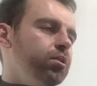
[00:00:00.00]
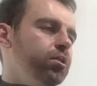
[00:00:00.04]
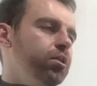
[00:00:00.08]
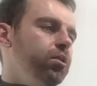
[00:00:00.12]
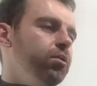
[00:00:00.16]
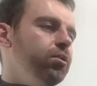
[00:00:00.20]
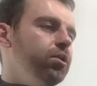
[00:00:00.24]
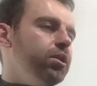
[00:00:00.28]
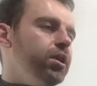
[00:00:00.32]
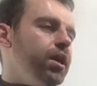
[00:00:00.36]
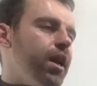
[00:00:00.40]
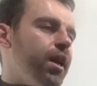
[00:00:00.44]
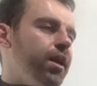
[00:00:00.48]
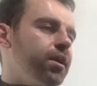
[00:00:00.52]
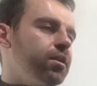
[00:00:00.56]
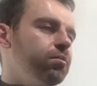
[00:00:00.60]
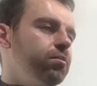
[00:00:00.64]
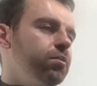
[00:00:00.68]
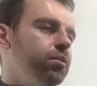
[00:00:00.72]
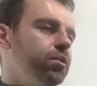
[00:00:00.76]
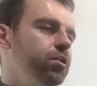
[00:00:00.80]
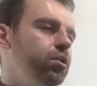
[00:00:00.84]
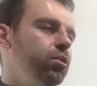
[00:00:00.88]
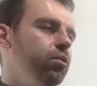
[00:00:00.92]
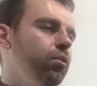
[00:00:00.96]
2gx
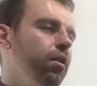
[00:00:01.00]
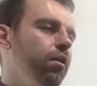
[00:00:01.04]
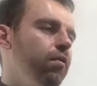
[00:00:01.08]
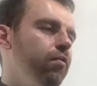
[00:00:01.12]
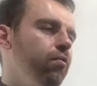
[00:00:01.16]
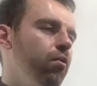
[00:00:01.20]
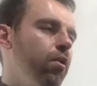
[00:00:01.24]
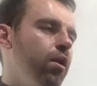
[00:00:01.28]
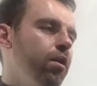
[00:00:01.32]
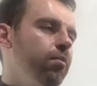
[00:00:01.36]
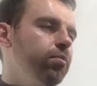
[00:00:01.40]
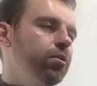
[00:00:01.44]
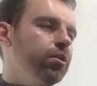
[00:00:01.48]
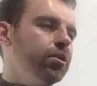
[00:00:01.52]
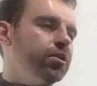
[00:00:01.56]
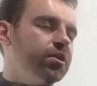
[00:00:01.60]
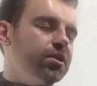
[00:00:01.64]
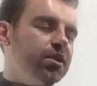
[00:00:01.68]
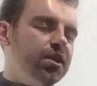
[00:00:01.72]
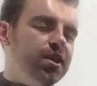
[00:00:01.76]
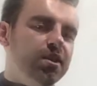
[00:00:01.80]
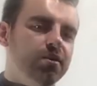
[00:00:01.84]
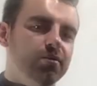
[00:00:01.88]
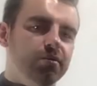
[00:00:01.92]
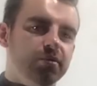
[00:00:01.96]
plus 2fy plus
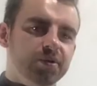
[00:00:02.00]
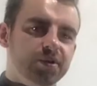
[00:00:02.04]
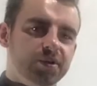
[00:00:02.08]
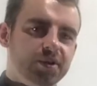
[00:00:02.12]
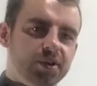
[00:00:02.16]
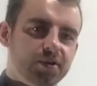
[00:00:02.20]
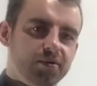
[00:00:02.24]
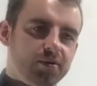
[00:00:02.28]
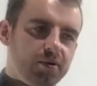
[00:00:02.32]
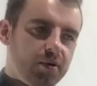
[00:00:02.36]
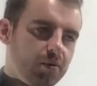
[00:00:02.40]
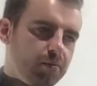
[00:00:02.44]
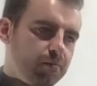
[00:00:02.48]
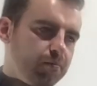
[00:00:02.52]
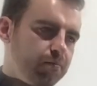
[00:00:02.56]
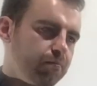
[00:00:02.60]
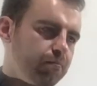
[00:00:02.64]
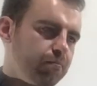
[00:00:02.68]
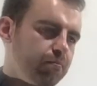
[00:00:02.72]
c equals 0.